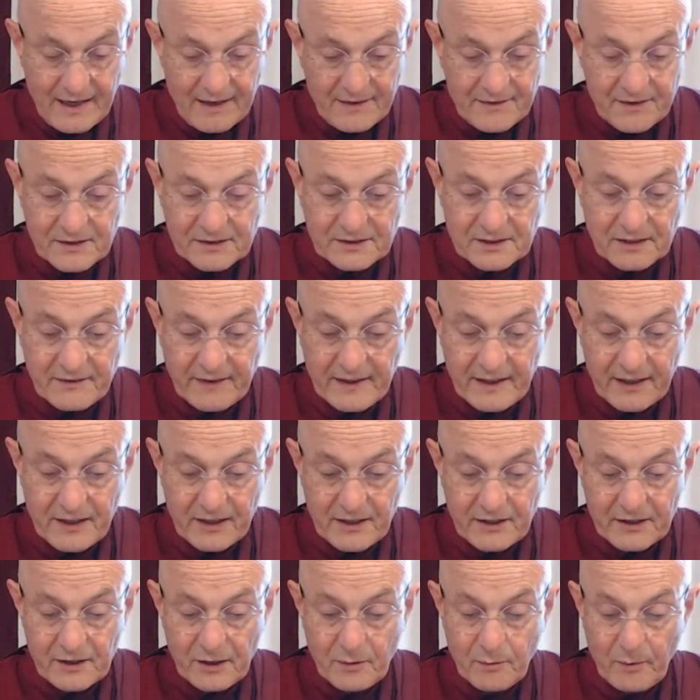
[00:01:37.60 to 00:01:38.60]
Thus have I
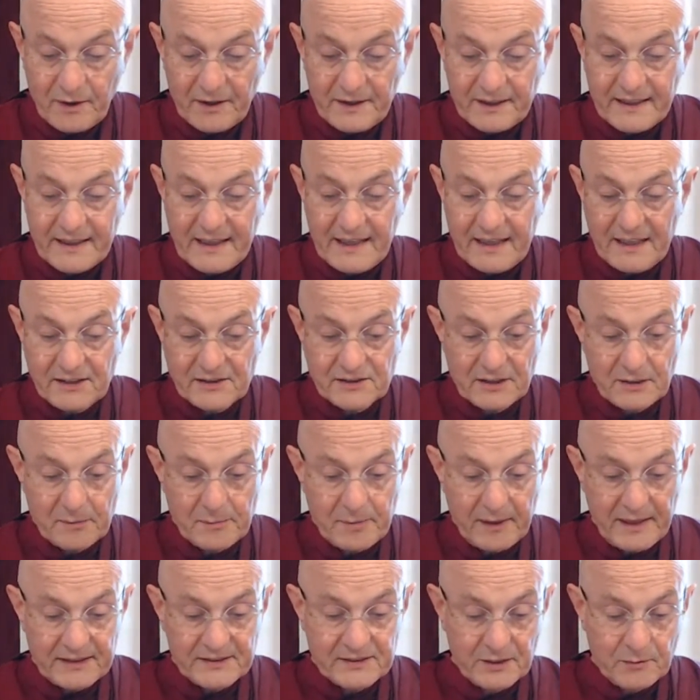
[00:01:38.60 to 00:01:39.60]
heard on one occasion the
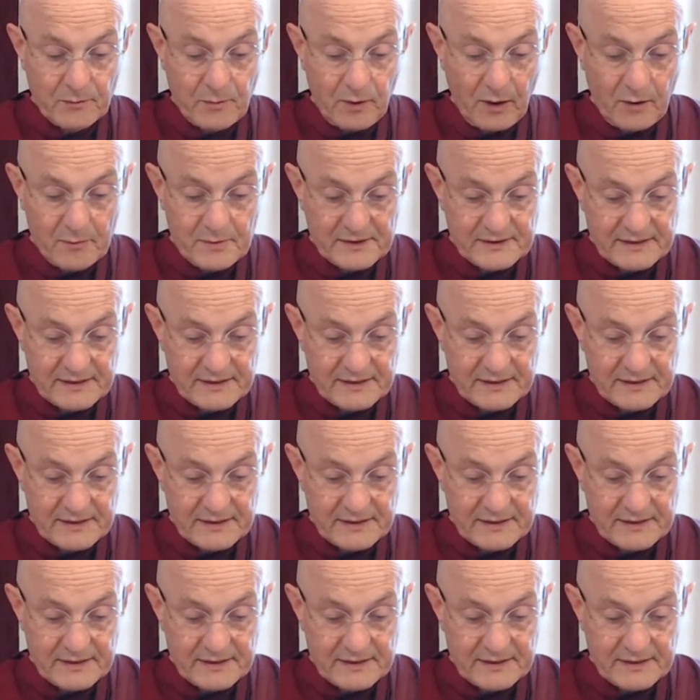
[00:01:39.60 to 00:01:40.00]
Blessed One